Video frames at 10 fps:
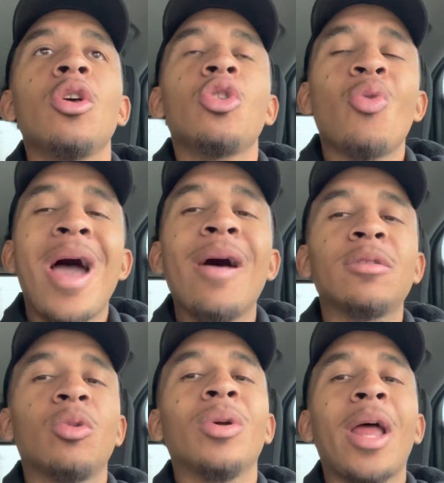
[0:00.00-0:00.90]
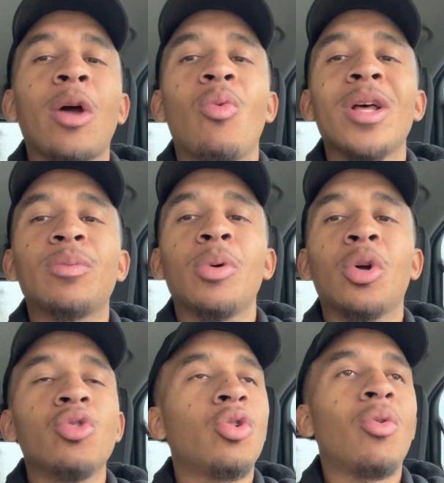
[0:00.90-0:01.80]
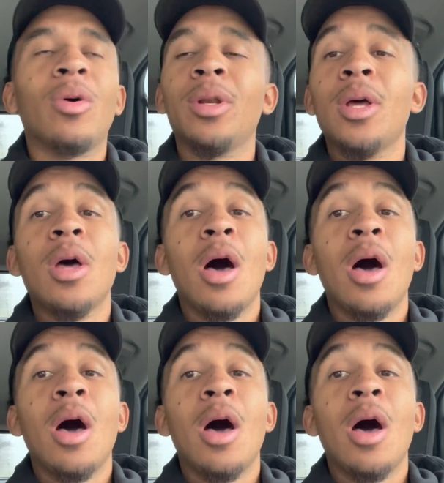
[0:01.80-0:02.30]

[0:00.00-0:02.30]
you have someone like Westbrook who's going